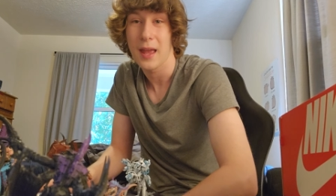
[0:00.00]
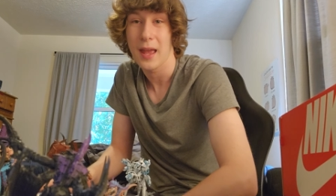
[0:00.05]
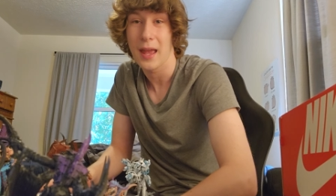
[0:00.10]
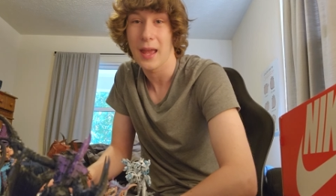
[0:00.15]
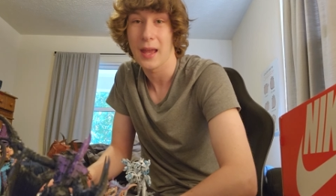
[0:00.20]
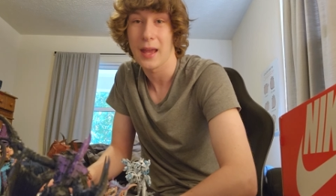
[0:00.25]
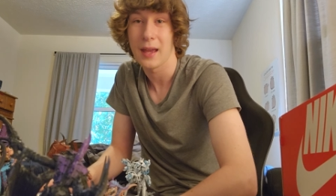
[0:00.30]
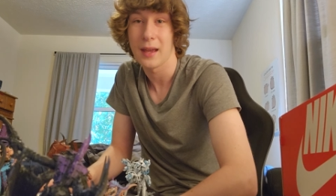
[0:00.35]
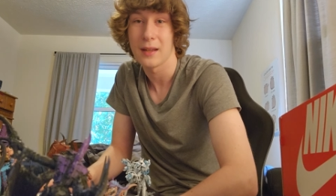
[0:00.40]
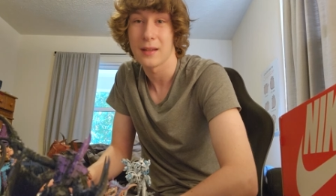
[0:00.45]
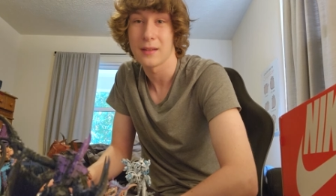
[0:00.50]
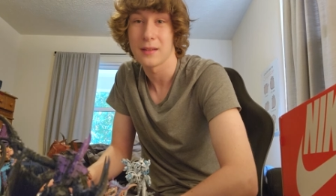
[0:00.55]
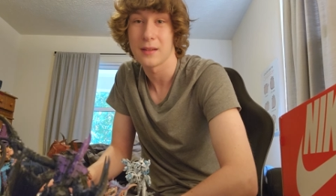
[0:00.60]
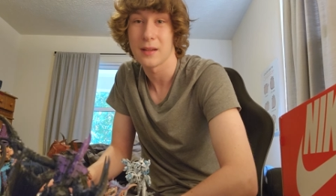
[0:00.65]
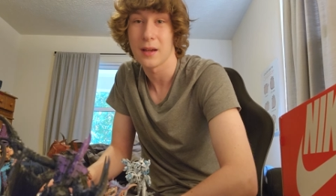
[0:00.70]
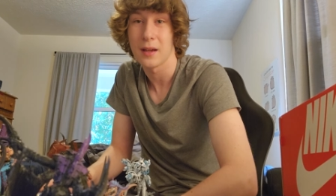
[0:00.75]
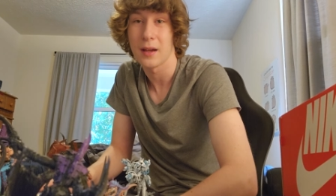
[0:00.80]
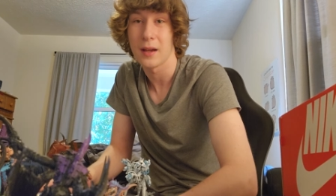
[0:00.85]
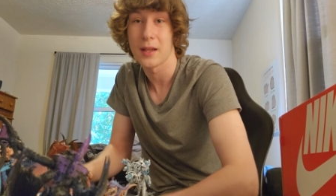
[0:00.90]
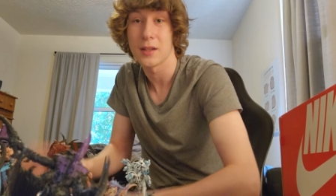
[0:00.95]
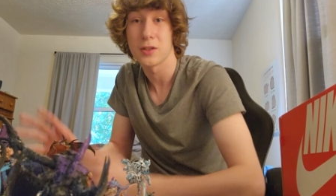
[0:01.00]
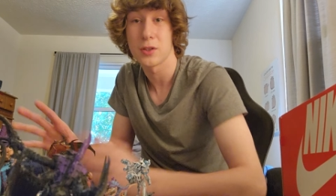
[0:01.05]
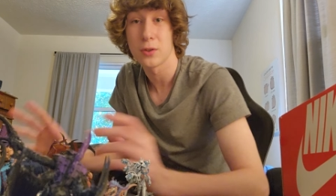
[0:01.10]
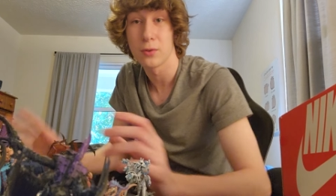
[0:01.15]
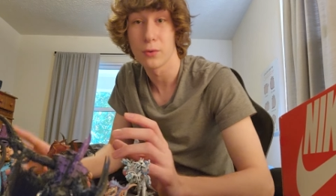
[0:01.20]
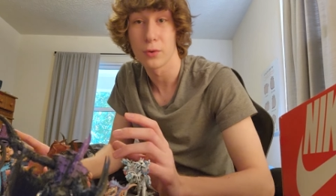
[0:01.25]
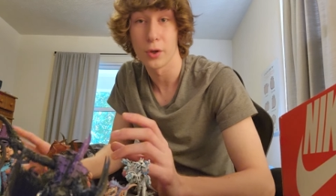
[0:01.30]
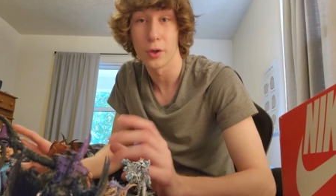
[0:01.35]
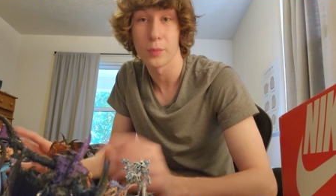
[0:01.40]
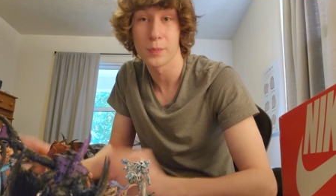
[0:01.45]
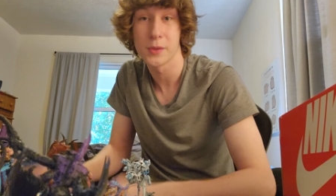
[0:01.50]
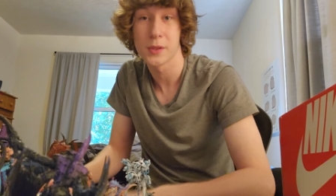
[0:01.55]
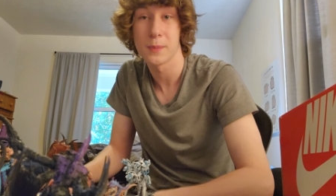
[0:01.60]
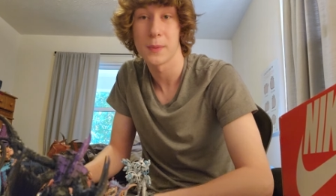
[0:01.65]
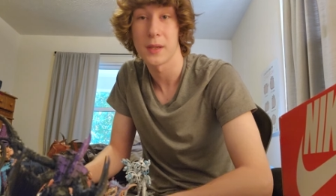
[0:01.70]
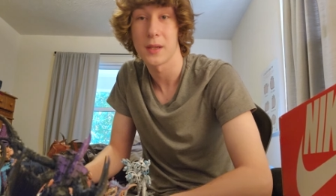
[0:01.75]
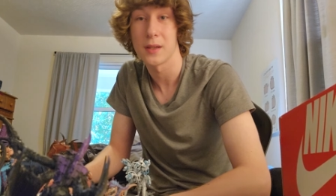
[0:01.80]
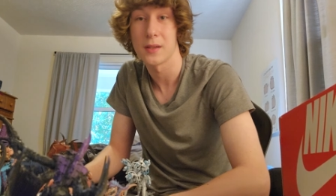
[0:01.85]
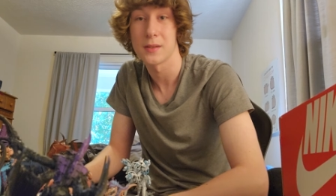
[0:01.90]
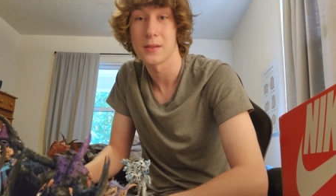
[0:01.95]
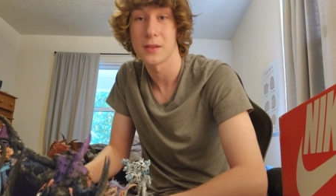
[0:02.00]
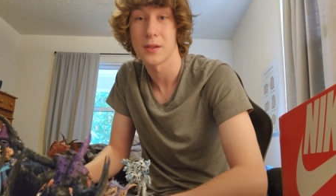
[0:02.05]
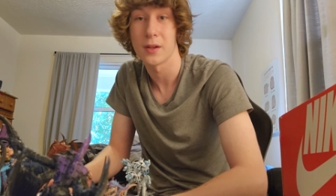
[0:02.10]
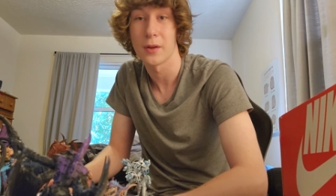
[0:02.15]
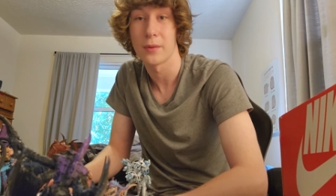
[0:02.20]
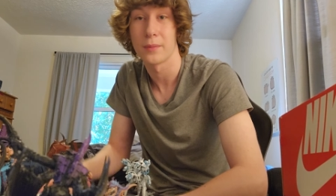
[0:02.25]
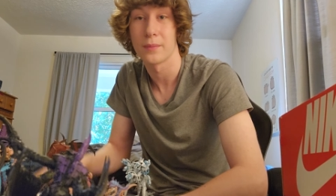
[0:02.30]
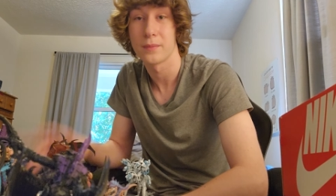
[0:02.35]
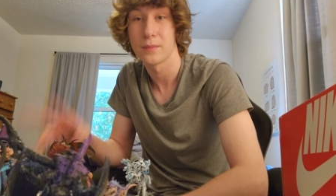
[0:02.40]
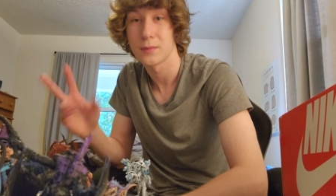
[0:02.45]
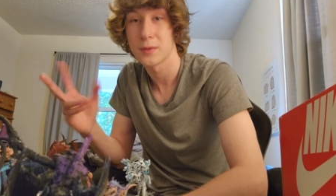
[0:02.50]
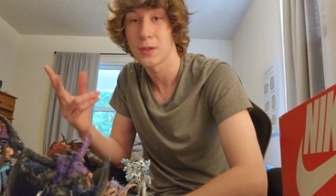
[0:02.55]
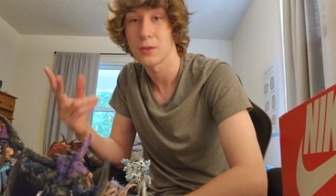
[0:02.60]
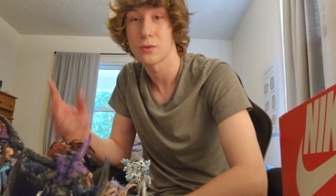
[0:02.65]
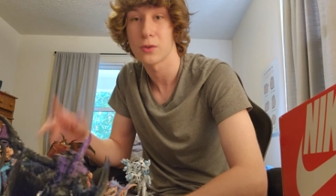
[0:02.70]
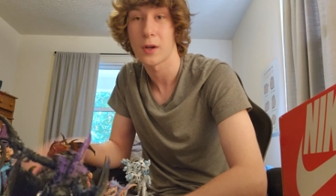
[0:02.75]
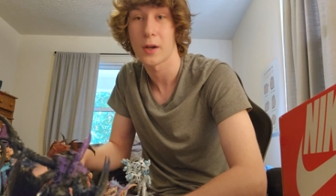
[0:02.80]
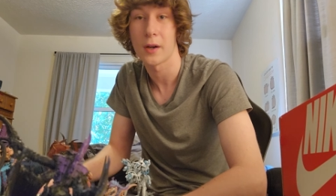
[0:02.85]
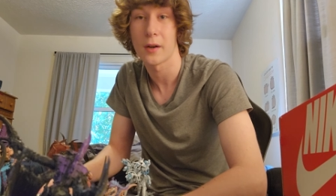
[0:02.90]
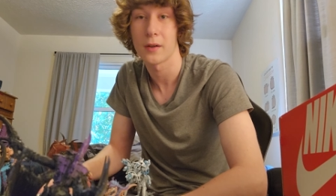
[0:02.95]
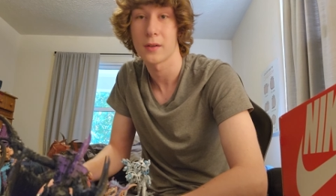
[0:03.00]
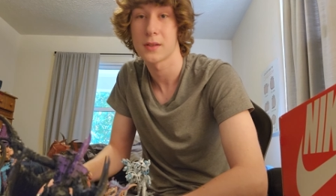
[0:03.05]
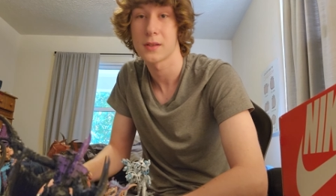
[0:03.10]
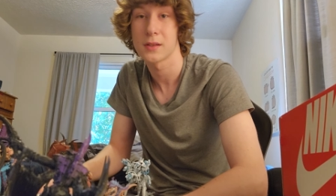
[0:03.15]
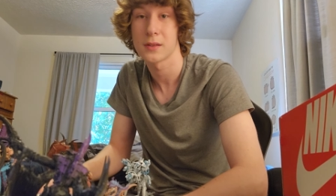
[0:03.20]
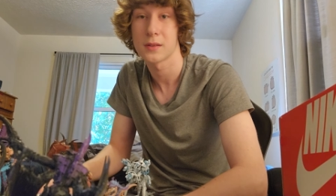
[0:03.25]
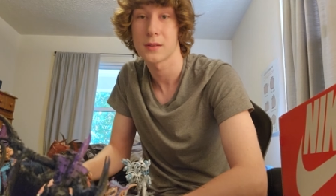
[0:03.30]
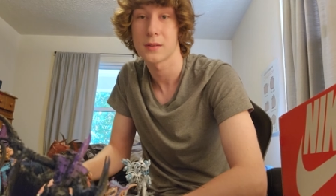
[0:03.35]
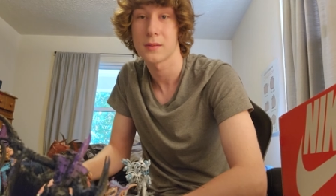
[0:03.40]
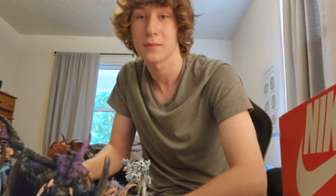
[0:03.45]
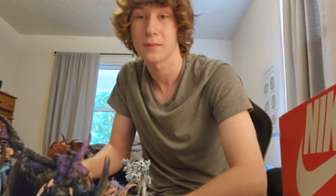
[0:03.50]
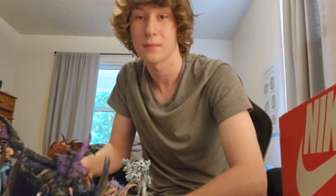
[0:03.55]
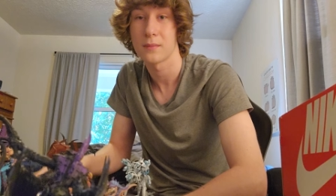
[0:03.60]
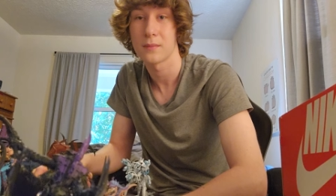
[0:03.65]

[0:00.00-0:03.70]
and in 2 groups because 2 Triarchs,